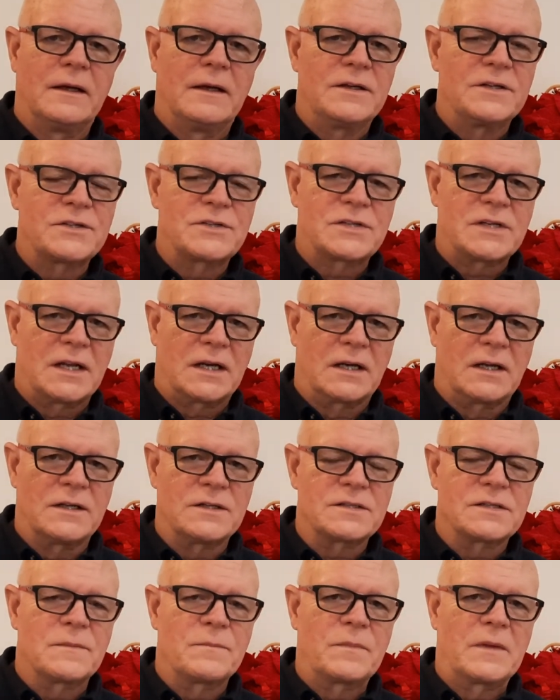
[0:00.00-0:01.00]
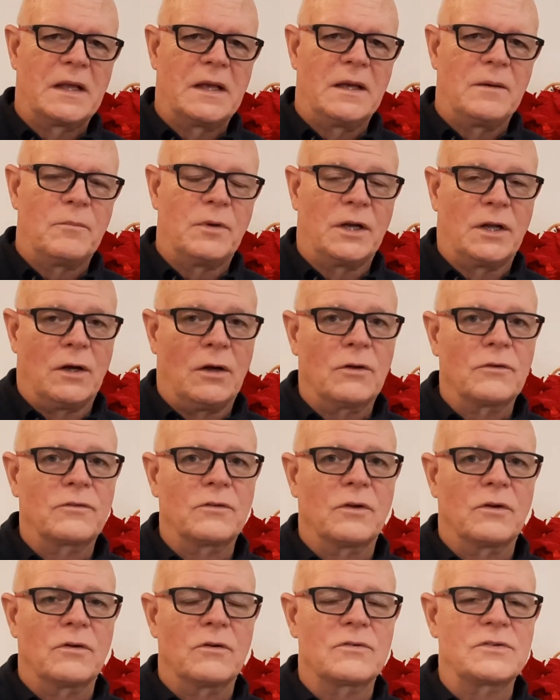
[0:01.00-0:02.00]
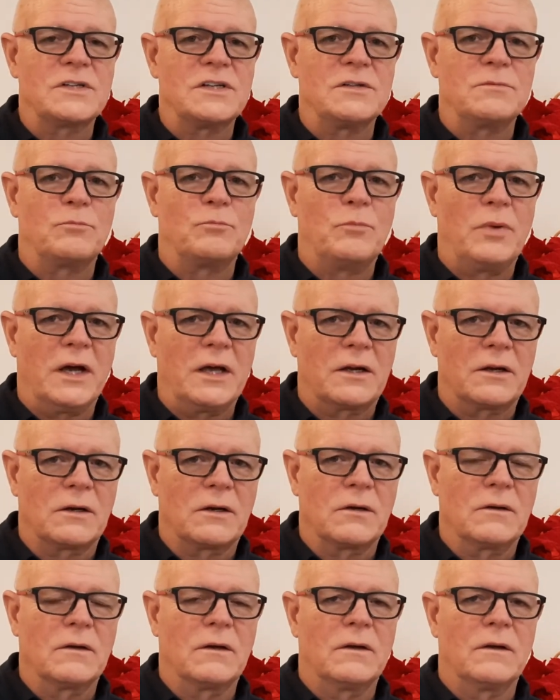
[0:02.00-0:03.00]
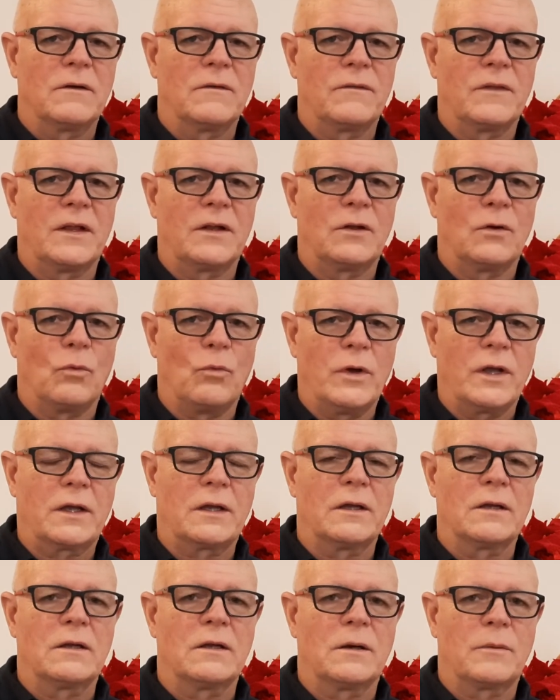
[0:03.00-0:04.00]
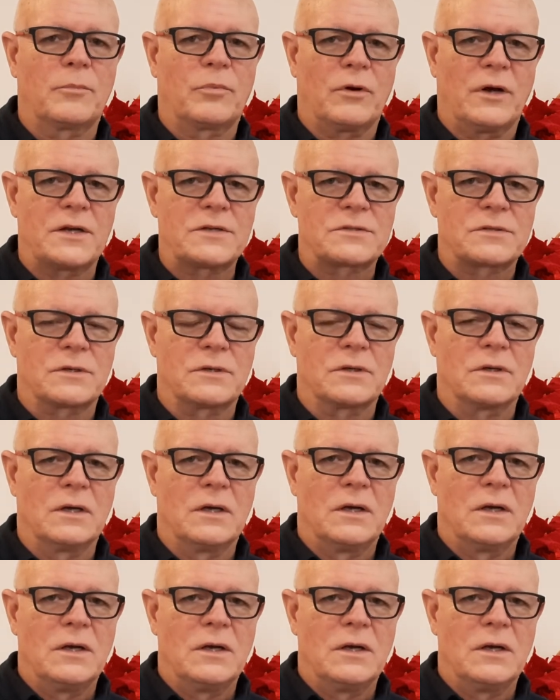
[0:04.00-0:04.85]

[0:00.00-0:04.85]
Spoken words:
sinless, but he also knows he's better than the wicked oppressor